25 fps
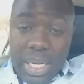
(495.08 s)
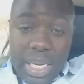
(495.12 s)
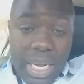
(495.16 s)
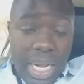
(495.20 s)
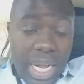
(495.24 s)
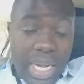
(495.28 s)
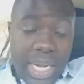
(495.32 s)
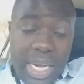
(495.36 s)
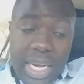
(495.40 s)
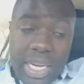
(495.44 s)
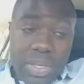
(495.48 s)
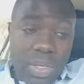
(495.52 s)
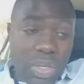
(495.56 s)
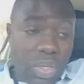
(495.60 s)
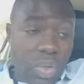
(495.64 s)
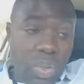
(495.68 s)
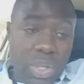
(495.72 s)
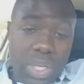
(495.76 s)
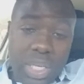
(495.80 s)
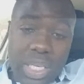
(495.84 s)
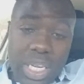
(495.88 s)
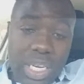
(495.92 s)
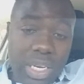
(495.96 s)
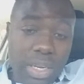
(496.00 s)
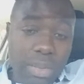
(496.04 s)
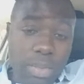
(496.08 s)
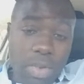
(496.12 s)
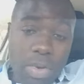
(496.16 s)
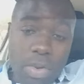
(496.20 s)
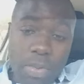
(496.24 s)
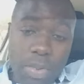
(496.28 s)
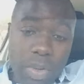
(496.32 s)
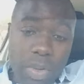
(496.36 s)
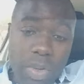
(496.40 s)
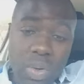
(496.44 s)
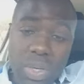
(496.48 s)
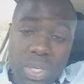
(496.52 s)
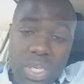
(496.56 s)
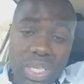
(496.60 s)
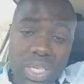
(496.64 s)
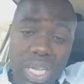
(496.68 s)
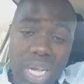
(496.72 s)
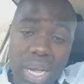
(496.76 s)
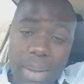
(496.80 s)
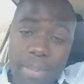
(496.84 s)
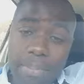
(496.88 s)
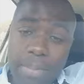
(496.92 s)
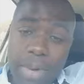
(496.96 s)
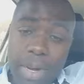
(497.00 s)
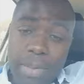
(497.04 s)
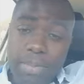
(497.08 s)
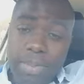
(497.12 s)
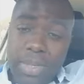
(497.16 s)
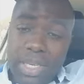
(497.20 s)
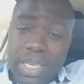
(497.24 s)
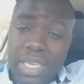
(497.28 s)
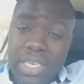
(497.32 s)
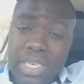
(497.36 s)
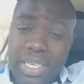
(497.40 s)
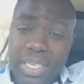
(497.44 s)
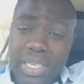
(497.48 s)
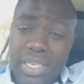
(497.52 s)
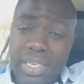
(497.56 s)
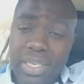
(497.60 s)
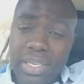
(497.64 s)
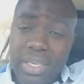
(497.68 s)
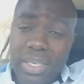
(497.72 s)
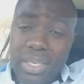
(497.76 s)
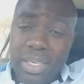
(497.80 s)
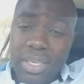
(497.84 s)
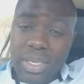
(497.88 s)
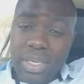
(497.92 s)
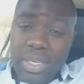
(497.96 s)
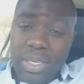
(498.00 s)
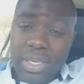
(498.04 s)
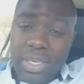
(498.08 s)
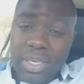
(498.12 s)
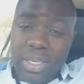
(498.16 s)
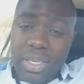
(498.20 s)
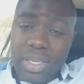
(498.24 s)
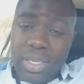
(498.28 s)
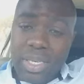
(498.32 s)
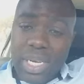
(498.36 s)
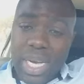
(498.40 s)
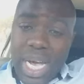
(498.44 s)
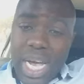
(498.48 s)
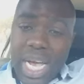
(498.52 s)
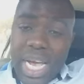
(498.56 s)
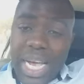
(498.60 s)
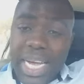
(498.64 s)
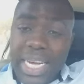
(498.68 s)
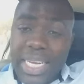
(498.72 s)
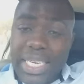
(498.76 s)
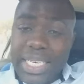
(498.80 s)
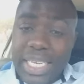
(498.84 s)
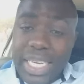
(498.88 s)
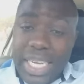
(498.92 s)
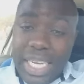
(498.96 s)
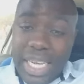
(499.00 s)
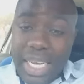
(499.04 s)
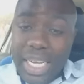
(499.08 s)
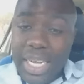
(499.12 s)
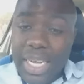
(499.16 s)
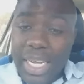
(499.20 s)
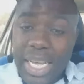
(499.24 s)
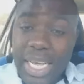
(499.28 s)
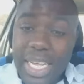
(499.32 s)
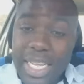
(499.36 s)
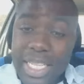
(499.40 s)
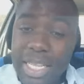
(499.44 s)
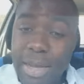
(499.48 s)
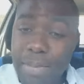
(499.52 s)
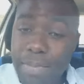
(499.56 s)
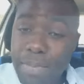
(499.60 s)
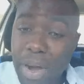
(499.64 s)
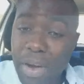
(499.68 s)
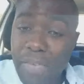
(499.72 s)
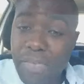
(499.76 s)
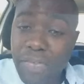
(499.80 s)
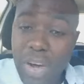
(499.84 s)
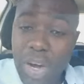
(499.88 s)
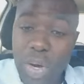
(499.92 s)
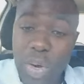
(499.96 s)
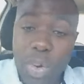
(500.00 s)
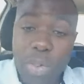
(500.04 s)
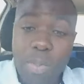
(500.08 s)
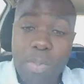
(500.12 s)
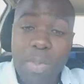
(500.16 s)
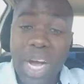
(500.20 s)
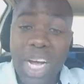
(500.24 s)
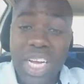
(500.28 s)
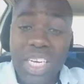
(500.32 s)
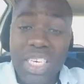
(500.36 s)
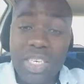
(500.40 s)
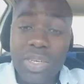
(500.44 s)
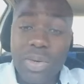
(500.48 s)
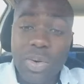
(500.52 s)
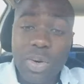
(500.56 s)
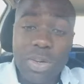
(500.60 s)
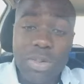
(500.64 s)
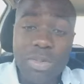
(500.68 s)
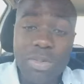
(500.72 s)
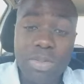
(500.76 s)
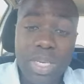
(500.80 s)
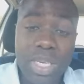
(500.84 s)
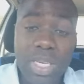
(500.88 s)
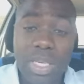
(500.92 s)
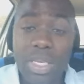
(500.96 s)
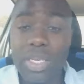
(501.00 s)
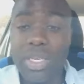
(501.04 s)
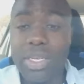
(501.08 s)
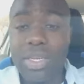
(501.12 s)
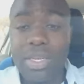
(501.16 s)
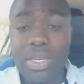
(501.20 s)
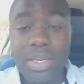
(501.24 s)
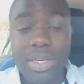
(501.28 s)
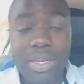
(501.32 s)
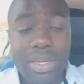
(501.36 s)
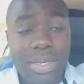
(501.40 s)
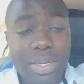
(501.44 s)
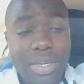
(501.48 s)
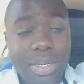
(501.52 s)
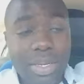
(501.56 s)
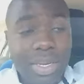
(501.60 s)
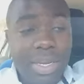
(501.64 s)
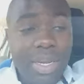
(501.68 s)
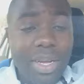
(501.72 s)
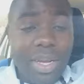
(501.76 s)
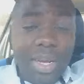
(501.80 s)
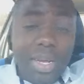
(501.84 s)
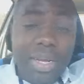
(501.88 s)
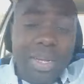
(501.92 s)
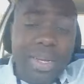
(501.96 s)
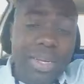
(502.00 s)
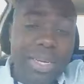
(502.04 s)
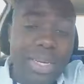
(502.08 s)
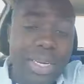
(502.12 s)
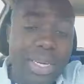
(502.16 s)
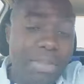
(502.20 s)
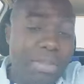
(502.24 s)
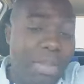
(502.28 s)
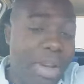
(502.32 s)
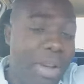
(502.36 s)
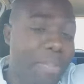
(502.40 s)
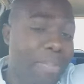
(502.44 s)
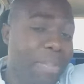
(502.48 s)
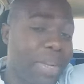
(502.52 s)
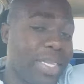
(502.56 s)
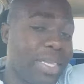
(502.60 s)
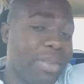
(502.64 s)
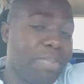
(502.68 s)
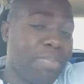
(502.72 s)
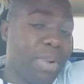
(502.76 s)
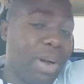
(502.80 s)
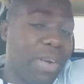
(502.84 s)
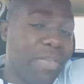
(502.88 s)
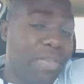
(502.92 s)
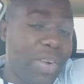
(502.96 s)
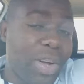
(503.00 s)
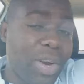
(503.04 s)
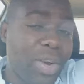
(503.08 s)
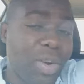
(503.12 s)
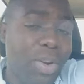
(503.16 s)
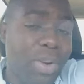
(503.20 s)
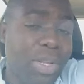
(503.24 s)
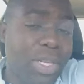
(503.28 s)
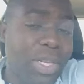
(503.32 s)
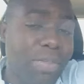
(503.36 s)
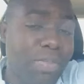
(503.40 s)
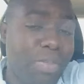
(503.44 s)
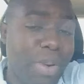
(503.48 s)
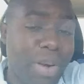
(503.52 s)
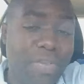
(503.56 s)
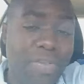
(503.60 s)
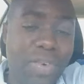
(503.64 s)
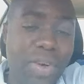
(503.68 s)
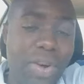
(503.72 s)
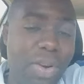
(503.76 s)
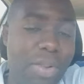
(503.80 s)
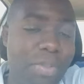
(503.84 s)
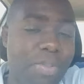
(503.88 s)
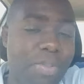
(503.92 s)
I can't do it anymore because I'm dirty. I had the buffalo money on me. Yeah? Remember, the buffalo